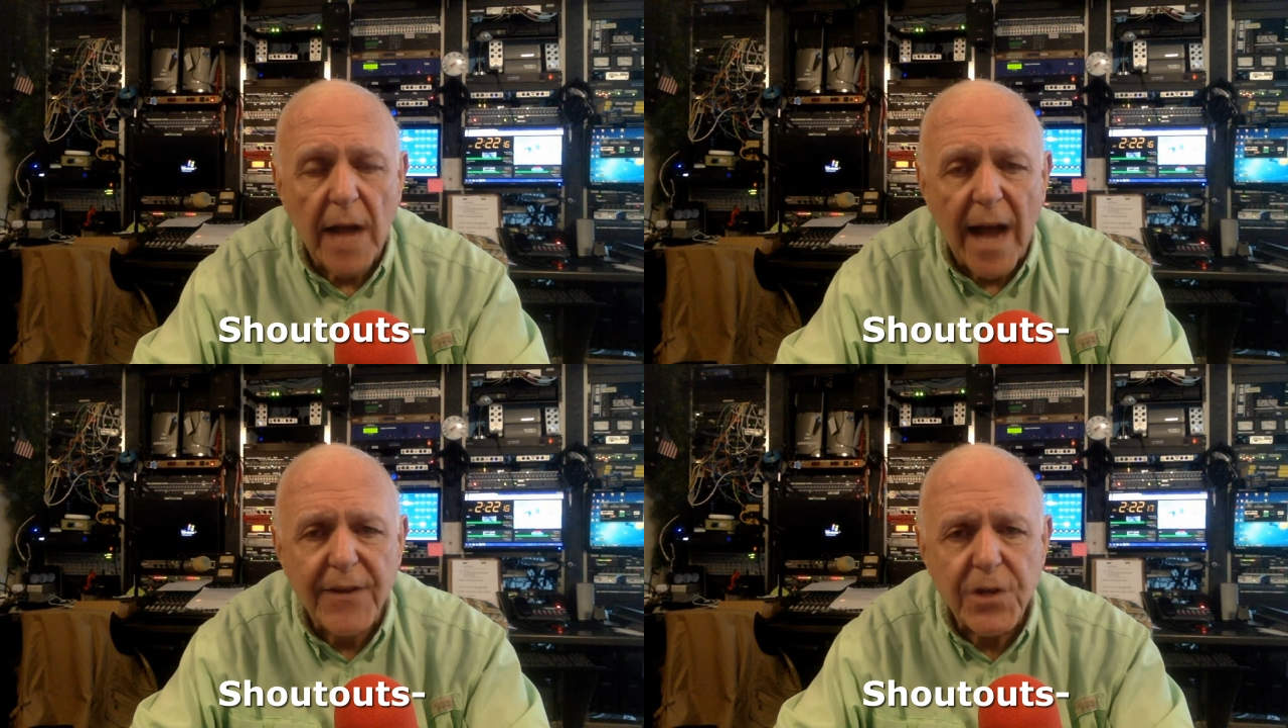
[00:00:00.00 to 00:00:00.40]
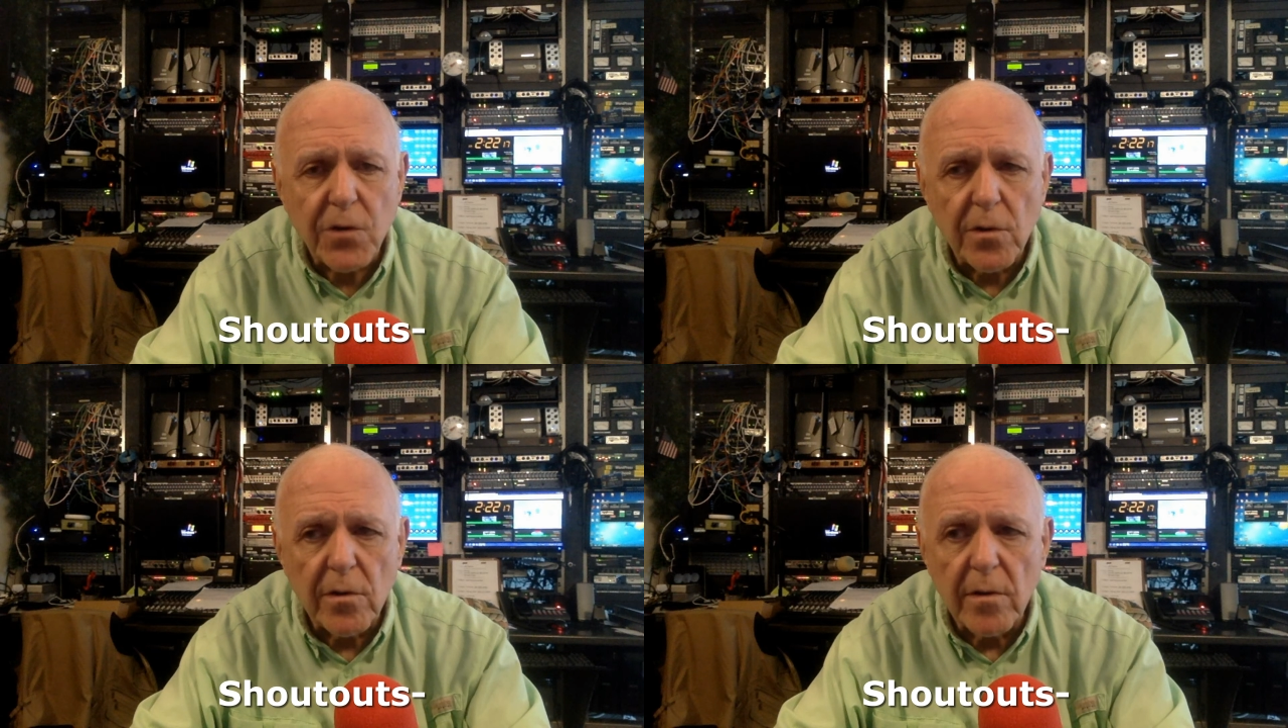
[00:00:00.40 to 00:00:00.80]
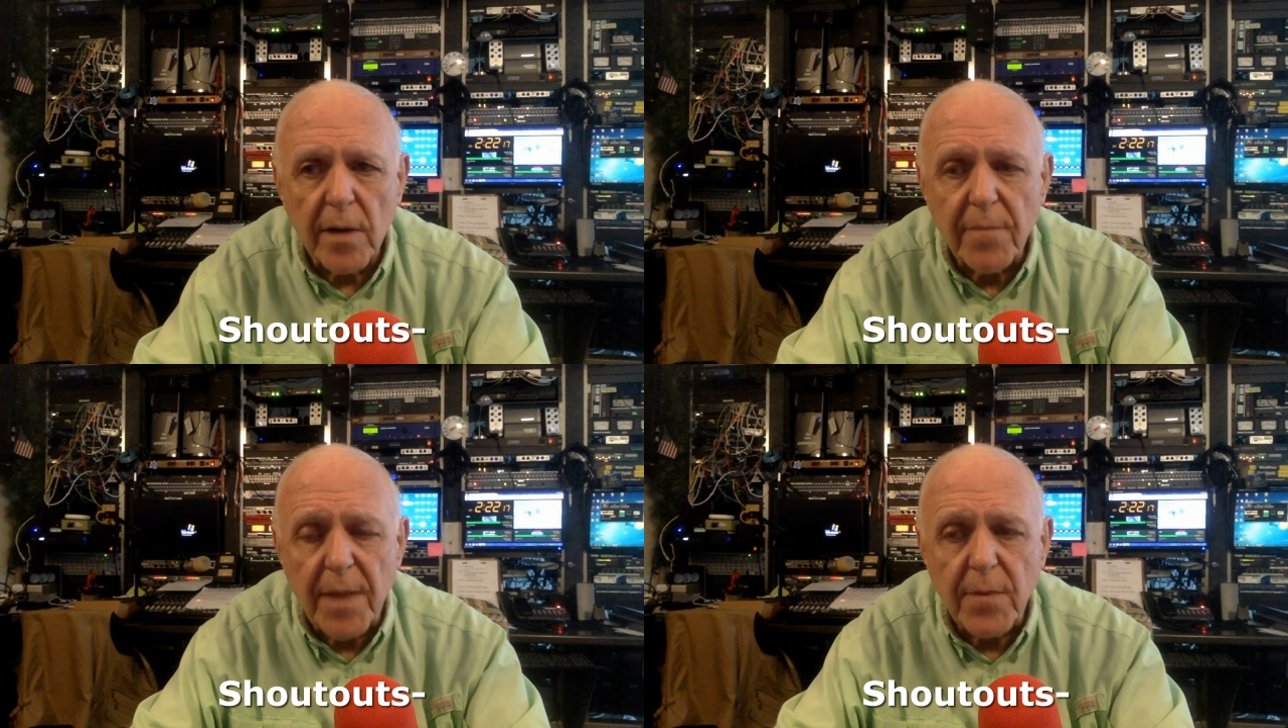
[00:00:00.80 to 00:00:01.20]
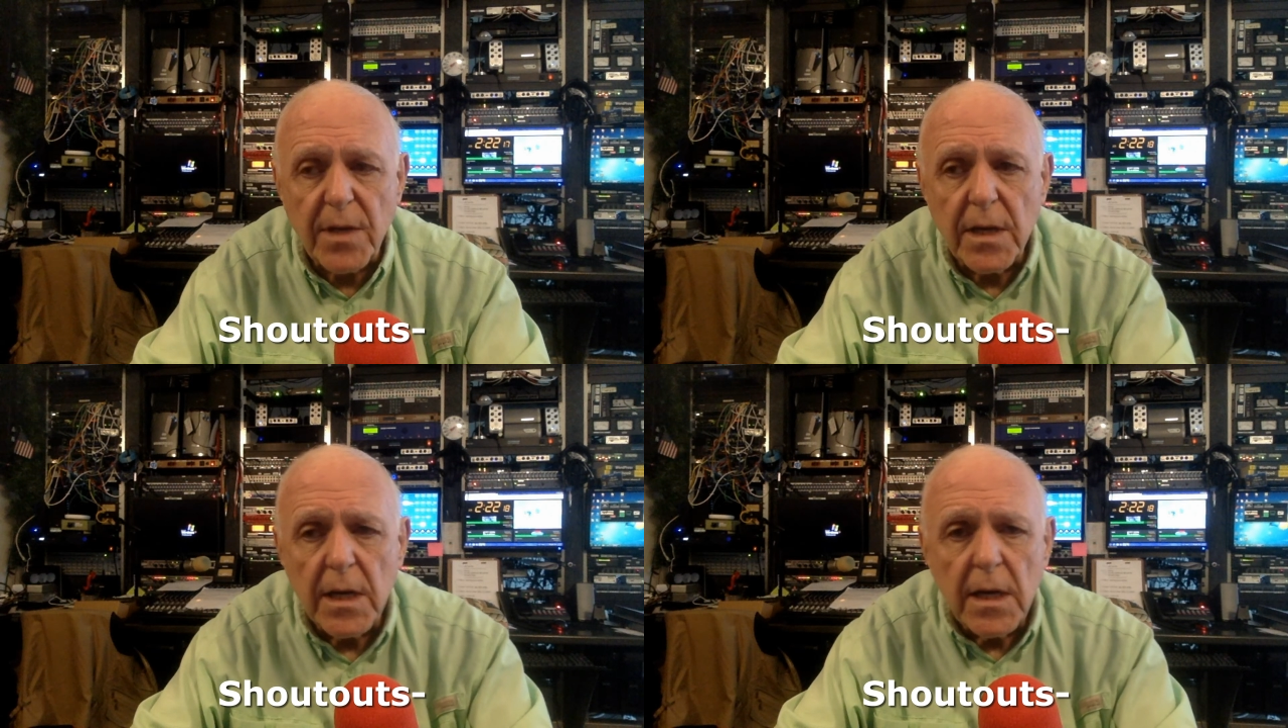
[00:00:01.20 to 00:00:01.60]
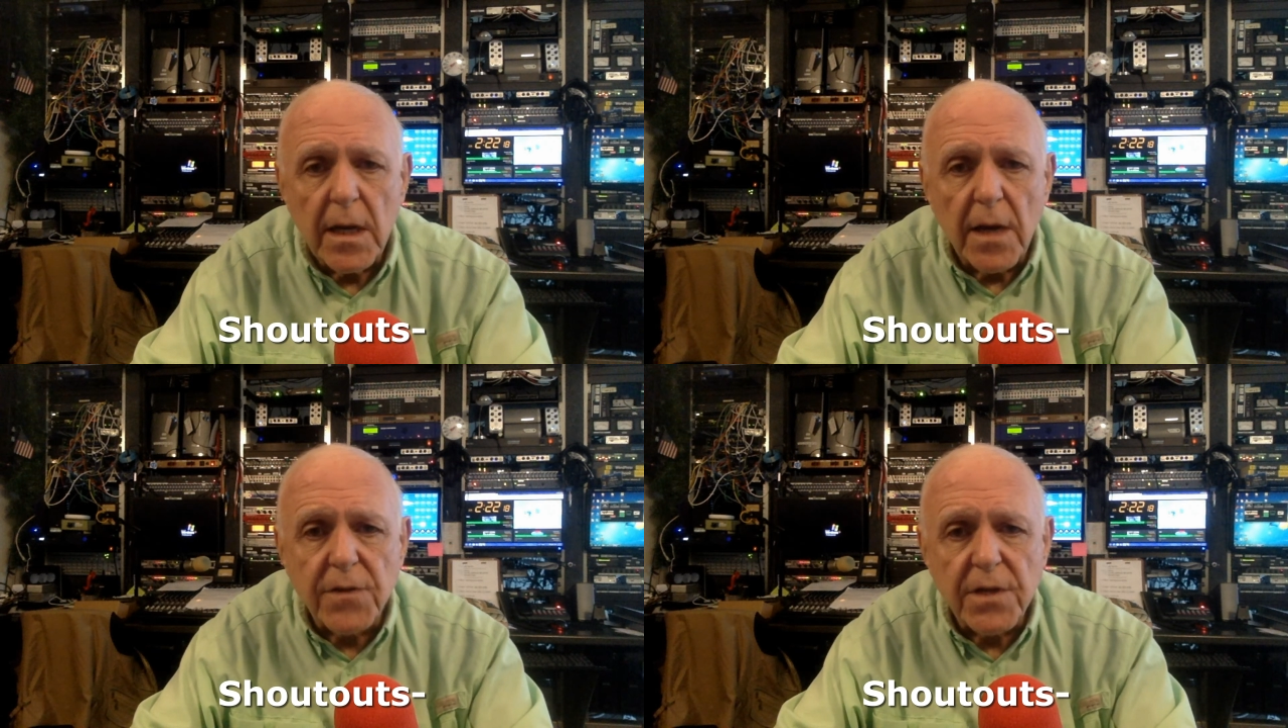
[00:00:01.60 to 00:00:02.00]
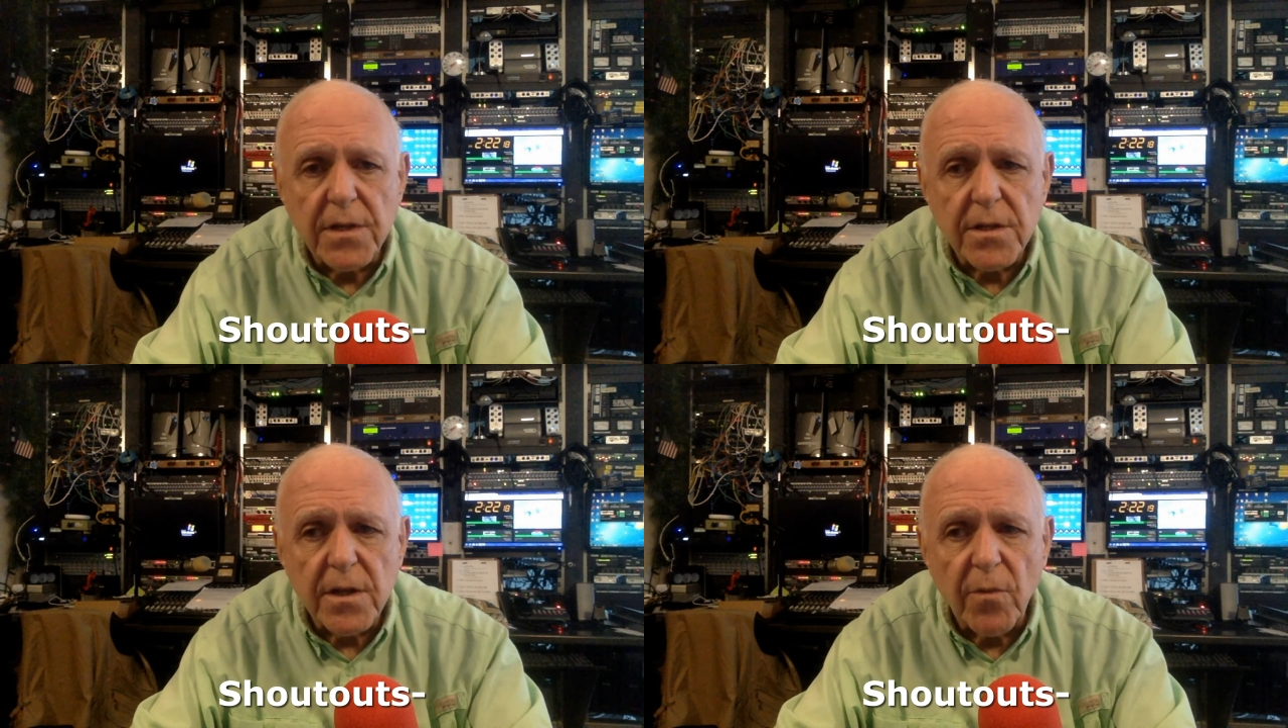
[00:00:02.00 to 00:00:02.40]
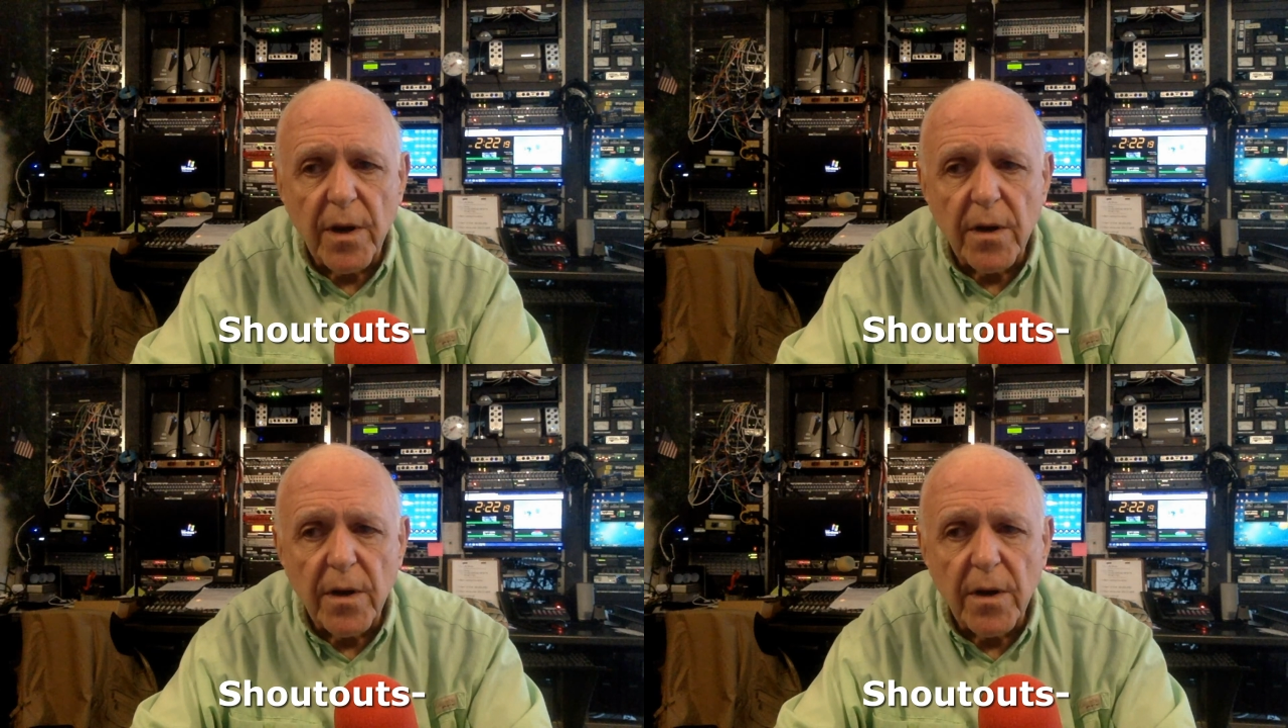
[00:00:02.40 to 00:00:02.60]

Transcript: high school, maybe since